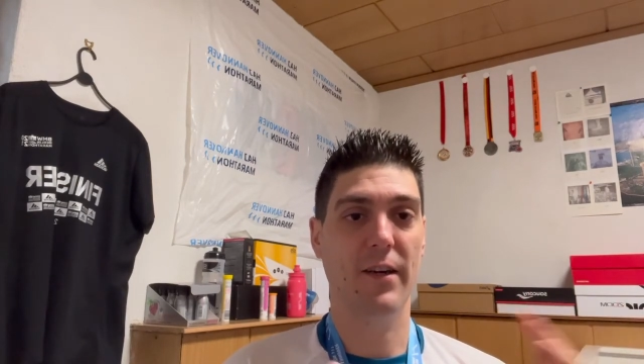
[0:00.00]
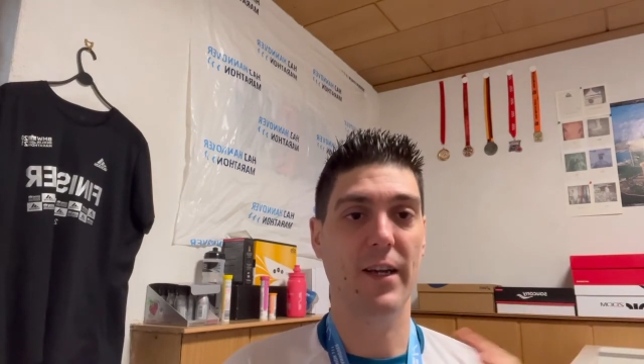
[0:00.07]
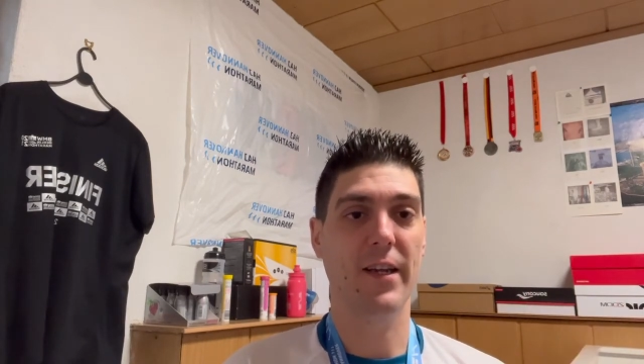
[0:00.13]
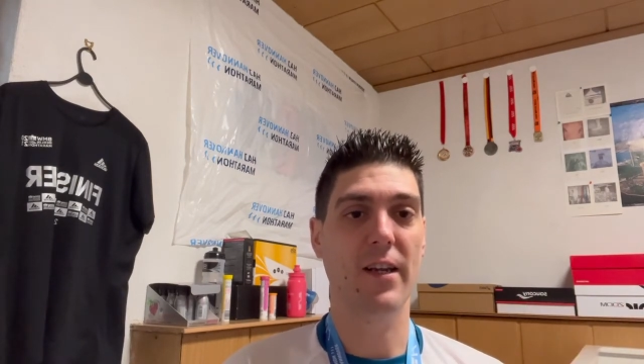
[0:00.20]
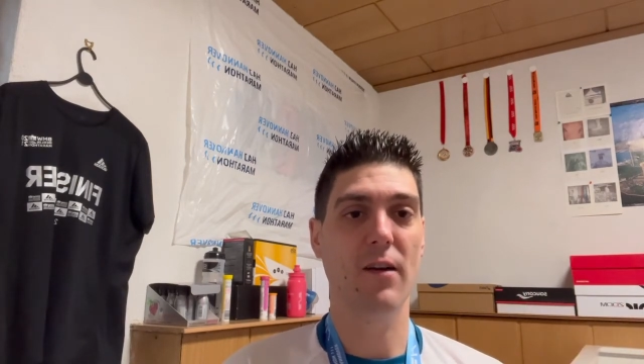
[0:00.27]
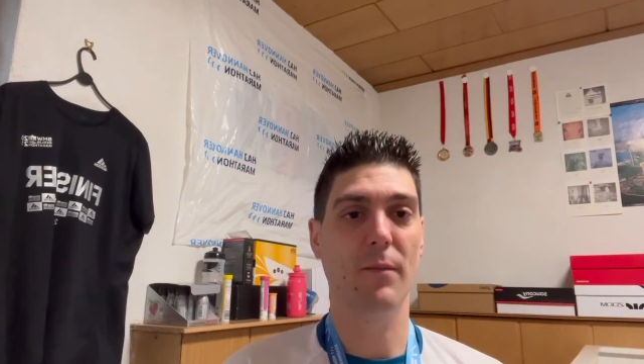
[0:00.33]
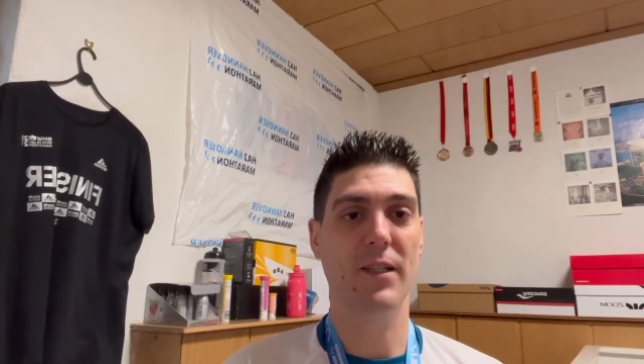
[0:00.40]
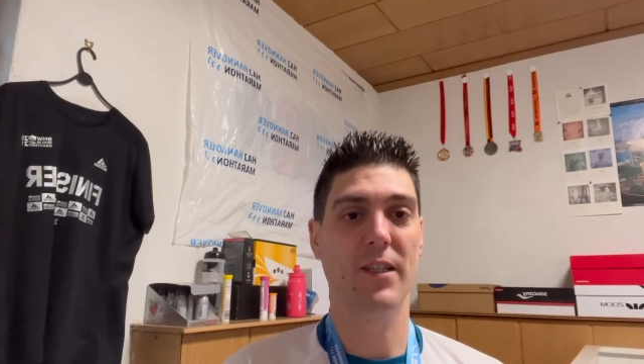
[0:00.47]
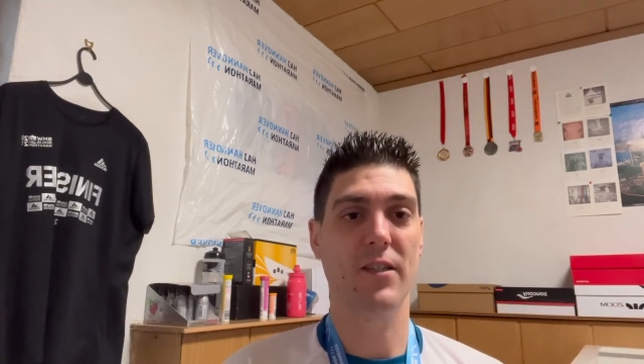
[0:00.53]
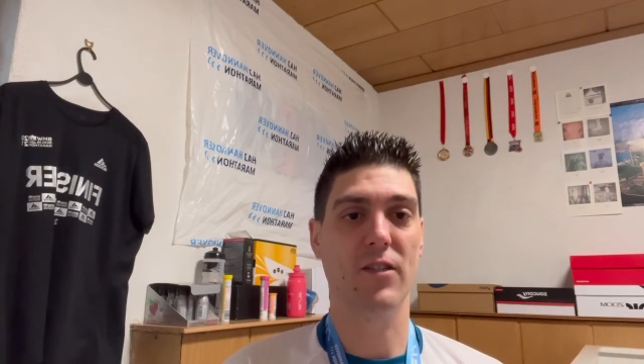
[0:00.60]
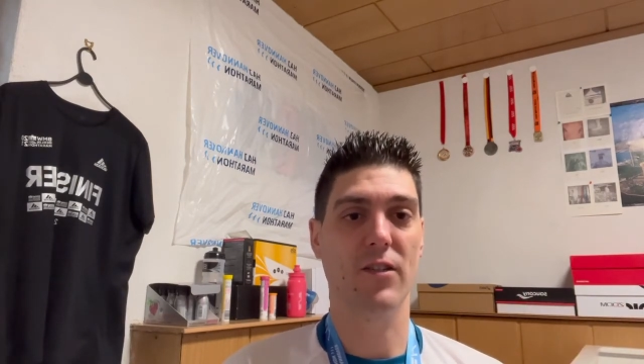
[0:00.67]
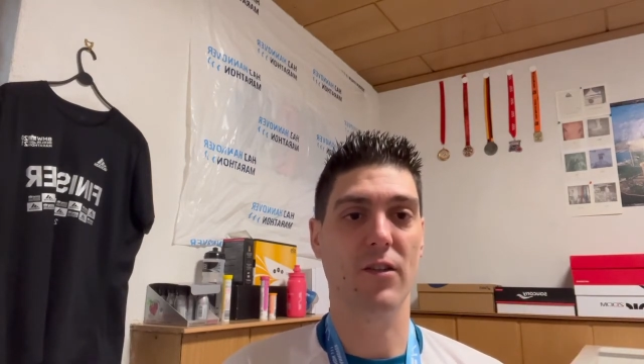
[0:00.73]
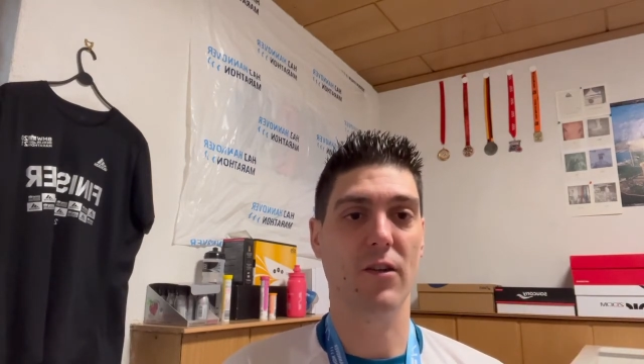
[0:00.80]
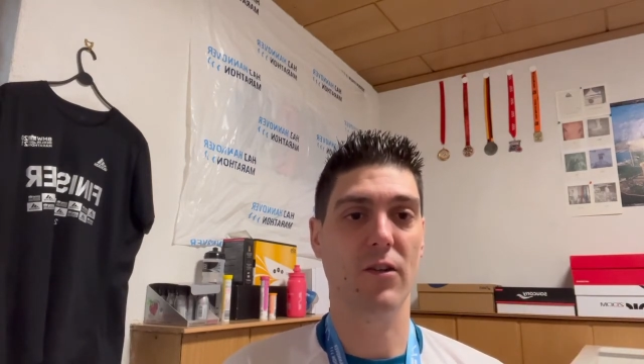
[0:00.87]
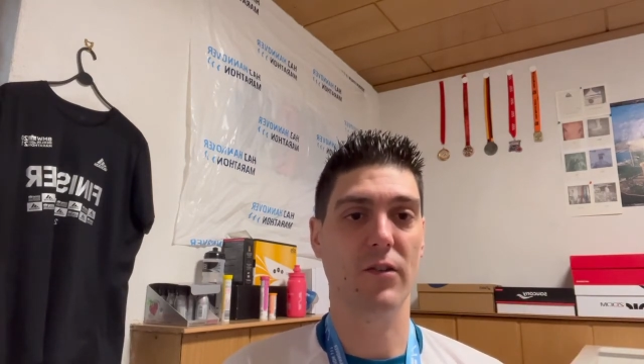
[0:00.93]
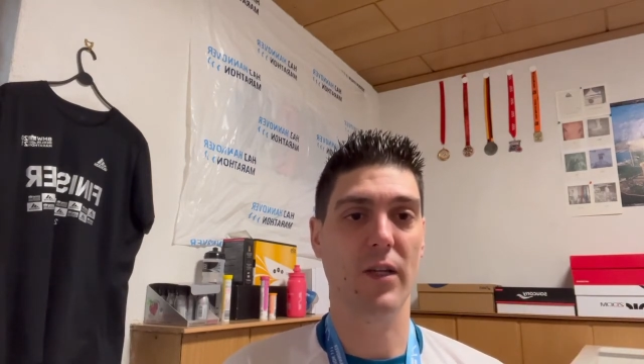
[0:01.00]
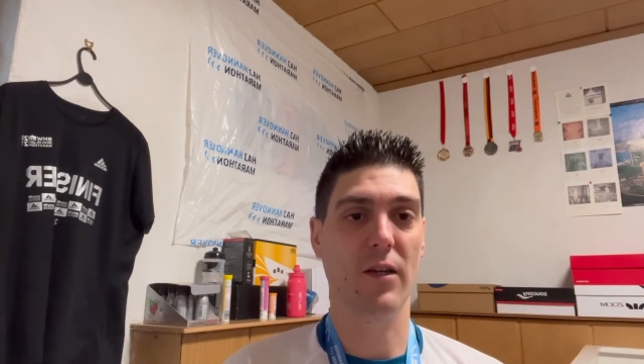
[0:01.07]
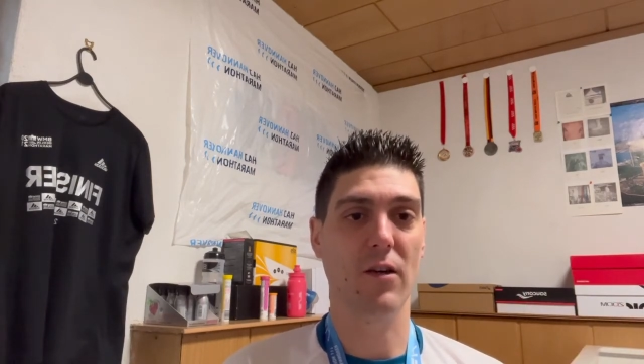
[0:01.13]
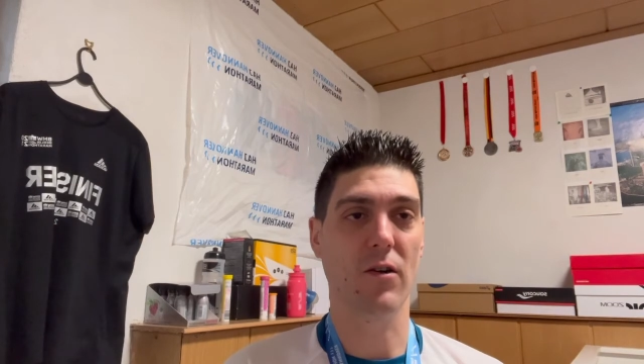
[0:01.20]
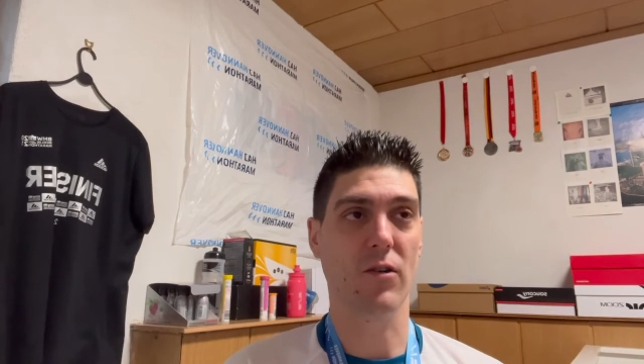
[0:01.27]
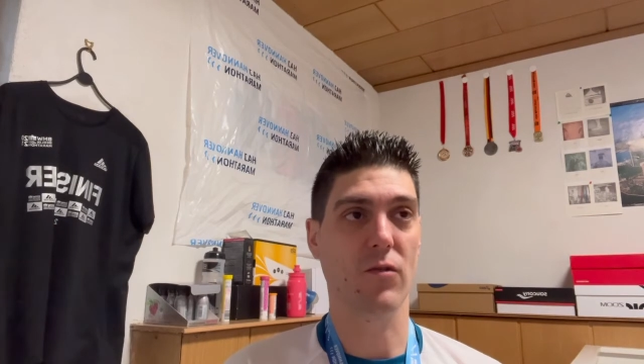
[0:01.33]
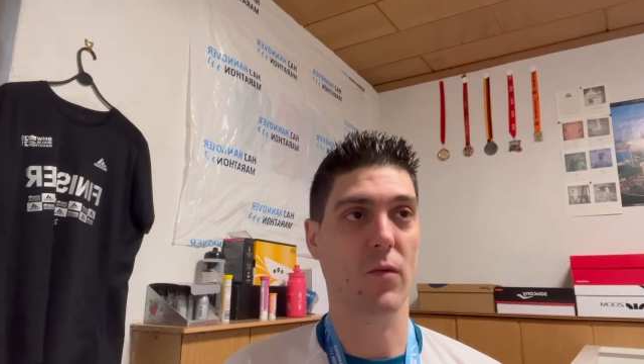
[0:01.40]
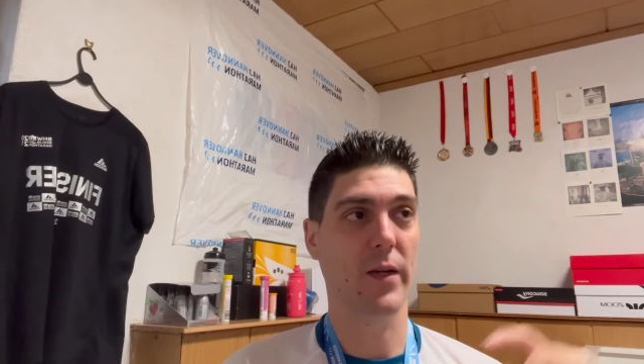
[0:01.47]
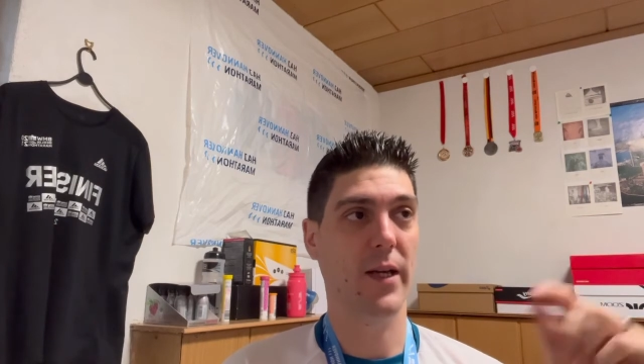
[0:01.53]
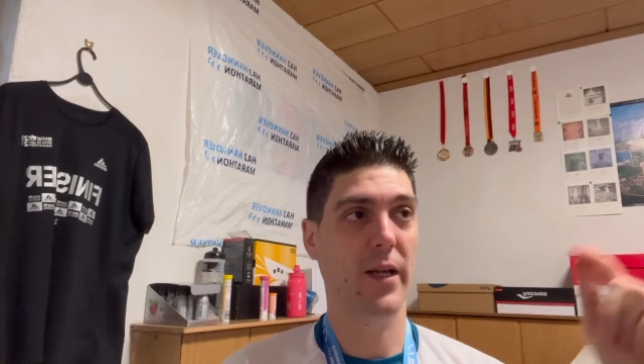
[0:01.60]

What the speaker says: kilometers on the clock, when